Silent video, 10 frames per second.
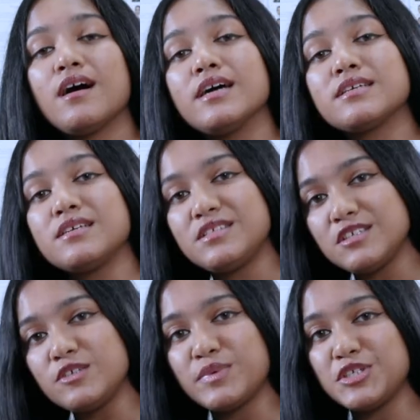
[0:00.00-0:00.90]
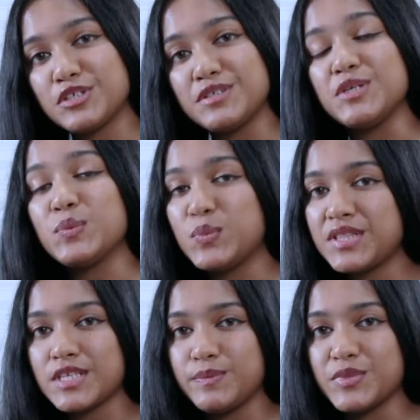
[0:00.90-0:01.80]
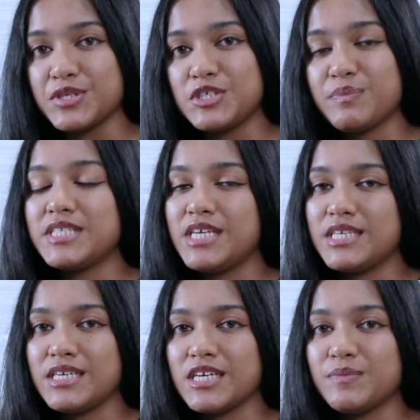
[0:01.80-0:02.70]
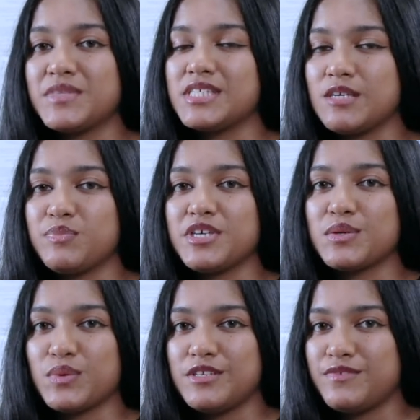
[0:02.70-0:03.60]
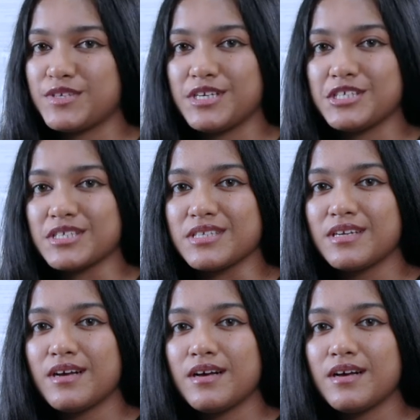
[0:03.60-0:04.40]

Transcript: I continue my journey with EMERGE by taking up the C P A qualification.